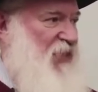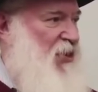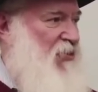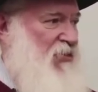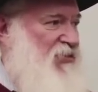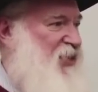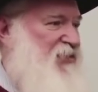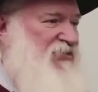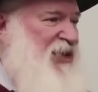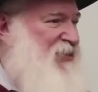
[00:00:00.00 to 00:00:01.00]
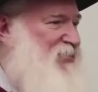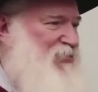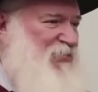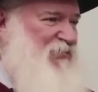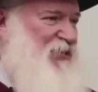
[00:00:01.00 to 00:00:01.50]
No, because then you're not a
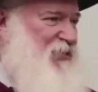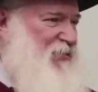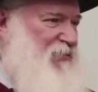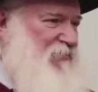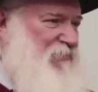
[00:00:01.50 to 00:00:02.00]
human being.